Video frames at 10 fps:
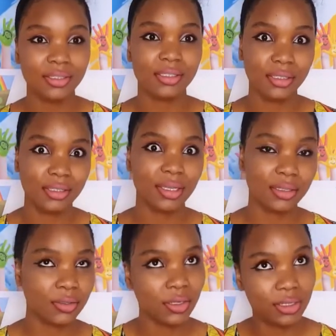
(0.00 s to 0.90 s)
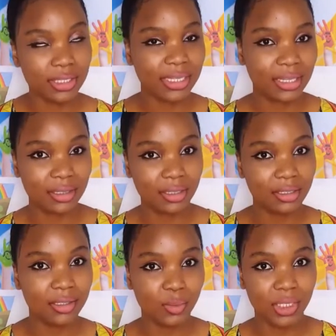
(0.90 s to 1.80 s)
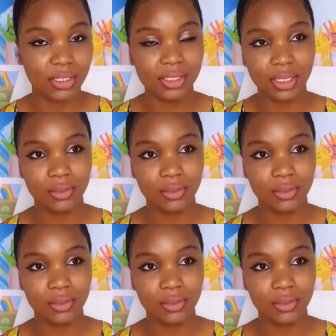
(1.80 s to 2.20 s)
It's easier to understand this with these